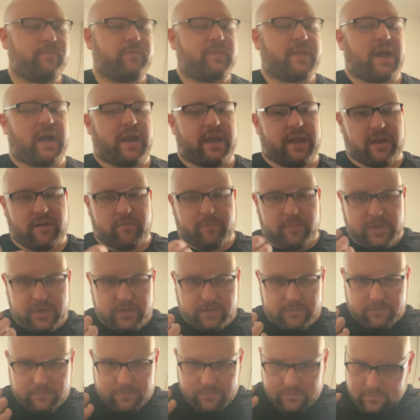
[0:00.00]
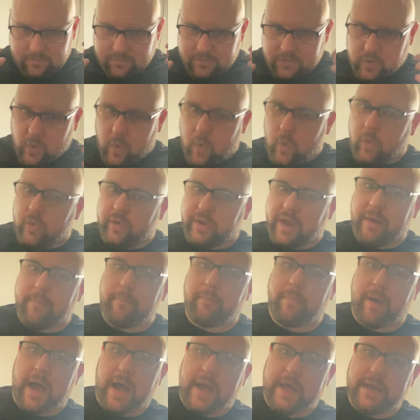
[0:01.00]
I have been told I'm
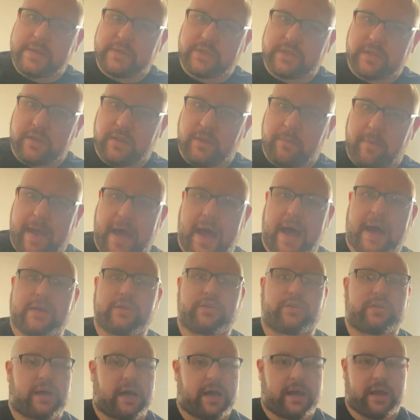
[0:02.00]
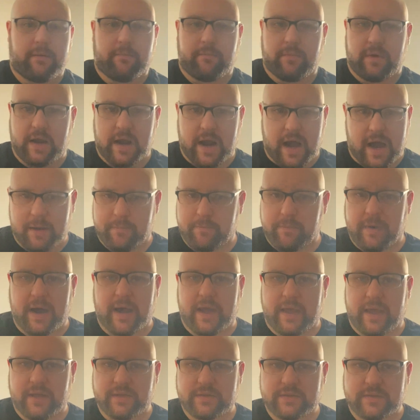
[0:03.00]
biased in the past. I am not
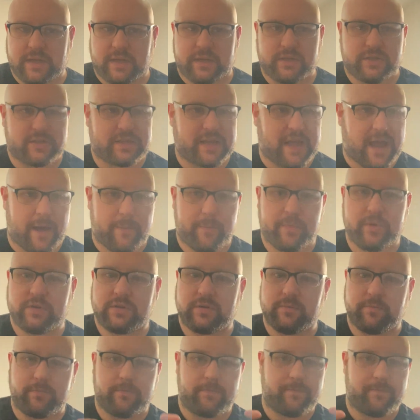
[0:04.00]
biased. I just happen to